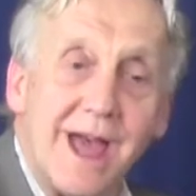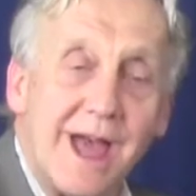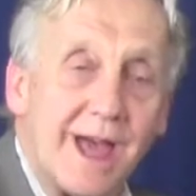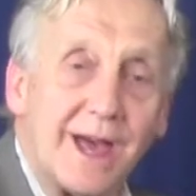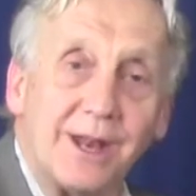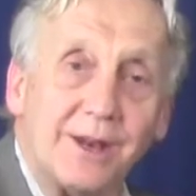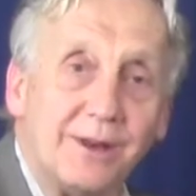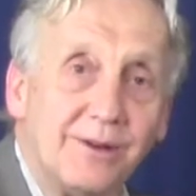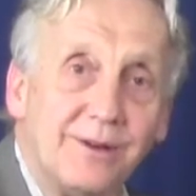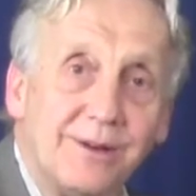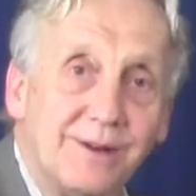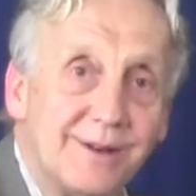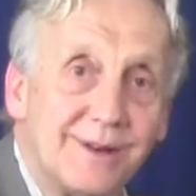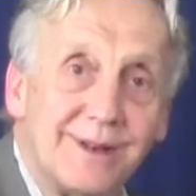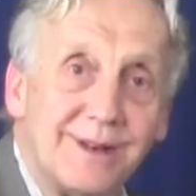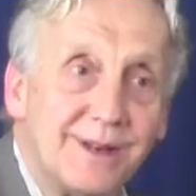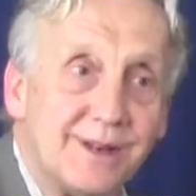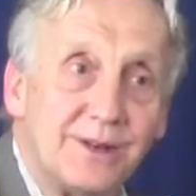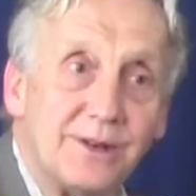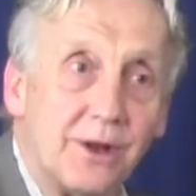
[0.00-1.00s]
and
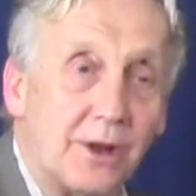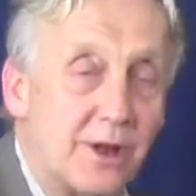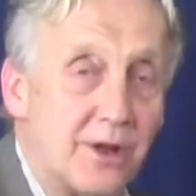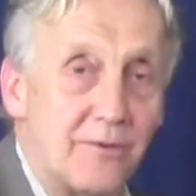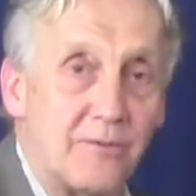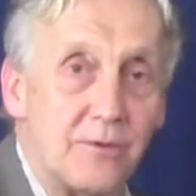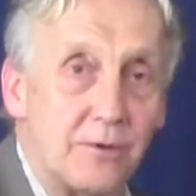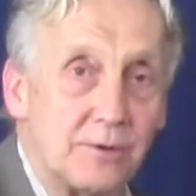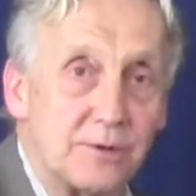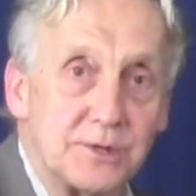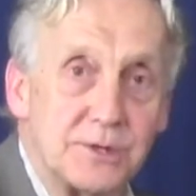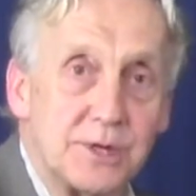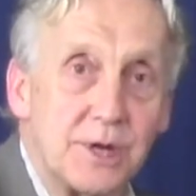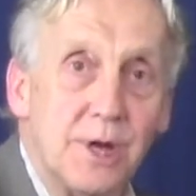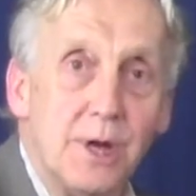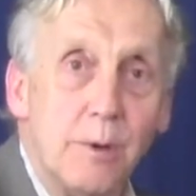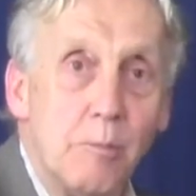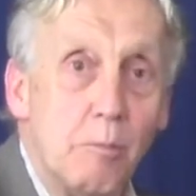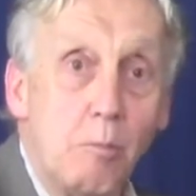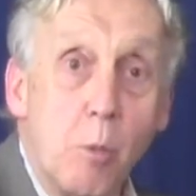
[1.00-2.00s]
delivers
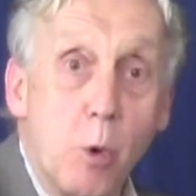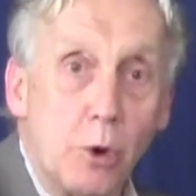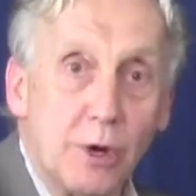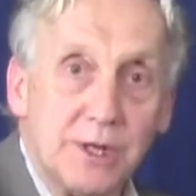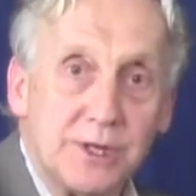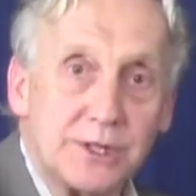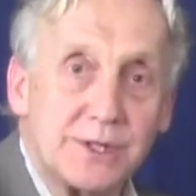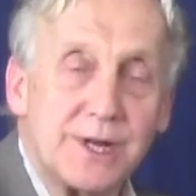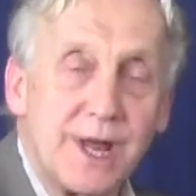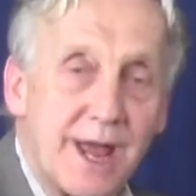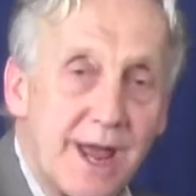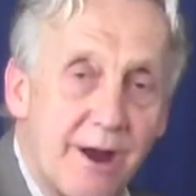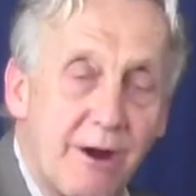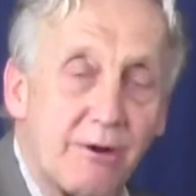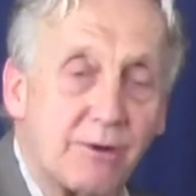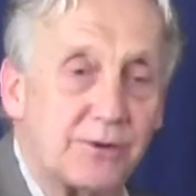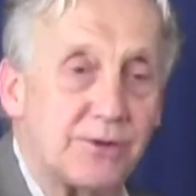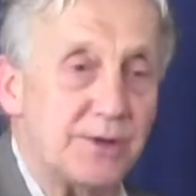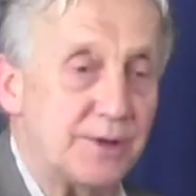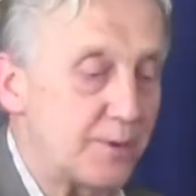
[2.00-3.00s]
moist
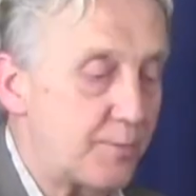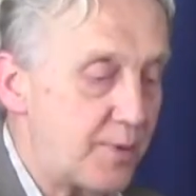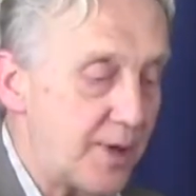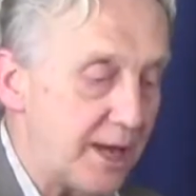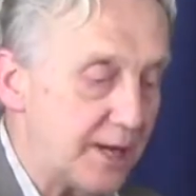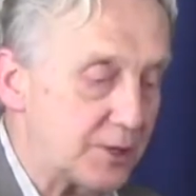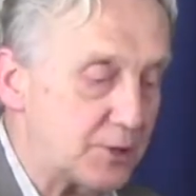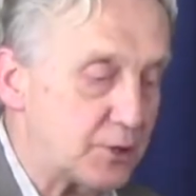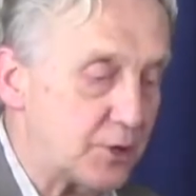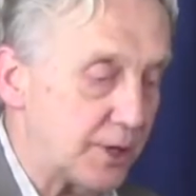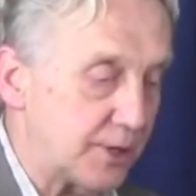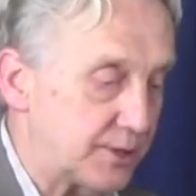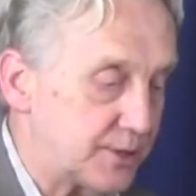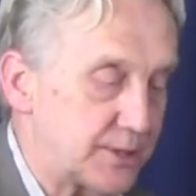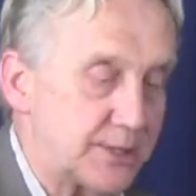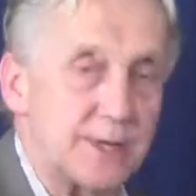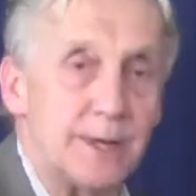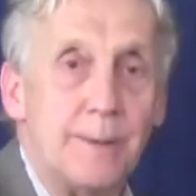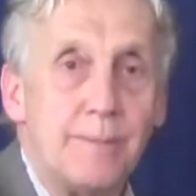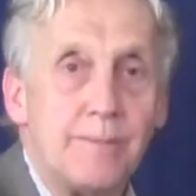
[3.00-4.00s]
air to the
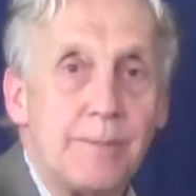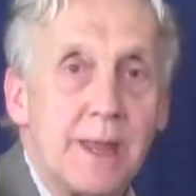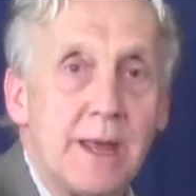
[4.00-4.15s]
patients.